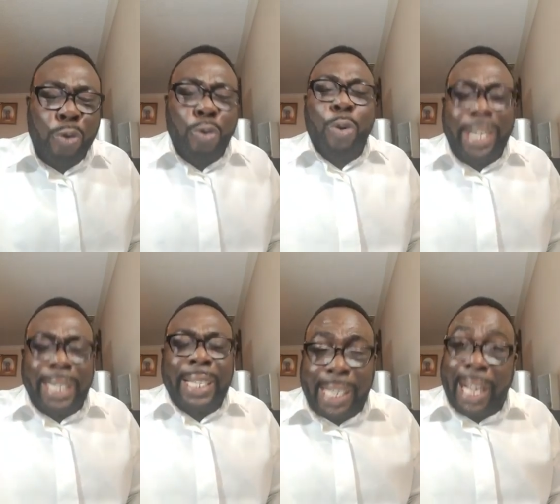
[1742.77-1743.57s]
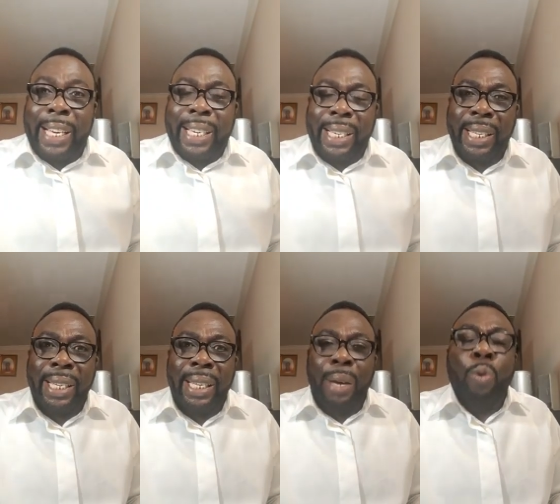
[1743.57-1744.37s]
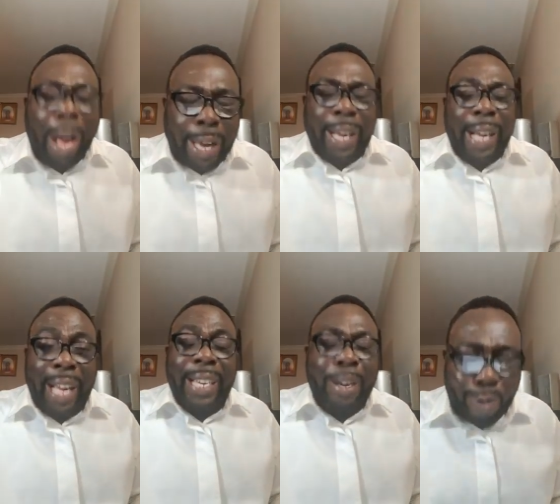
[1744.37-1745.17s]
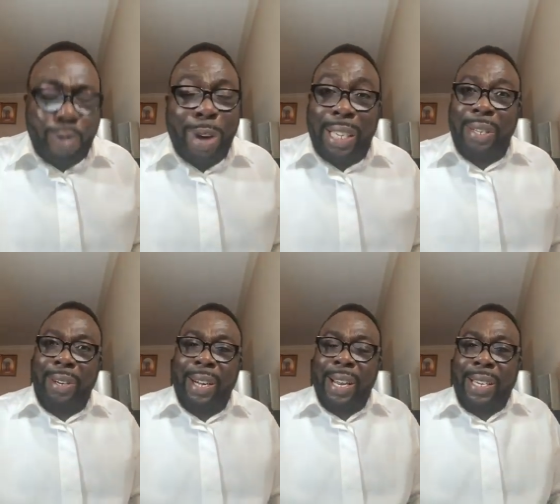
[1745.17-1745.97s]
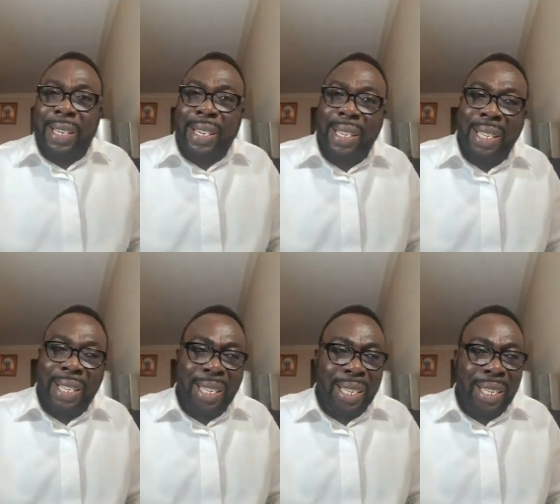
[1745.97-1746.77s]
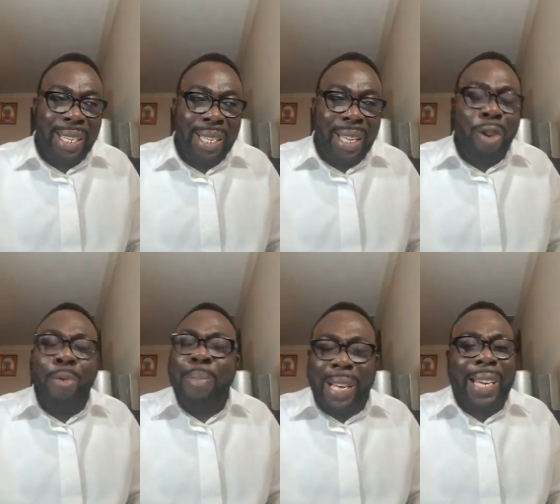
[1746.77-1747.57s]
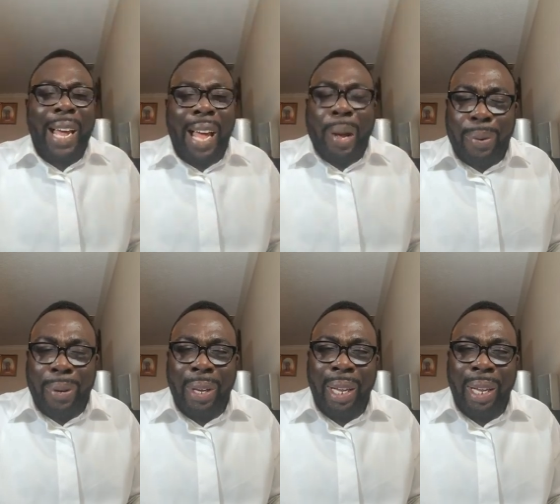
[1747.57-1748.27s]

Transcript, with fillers: do what is right. Work hard and do what is right. And no matter how,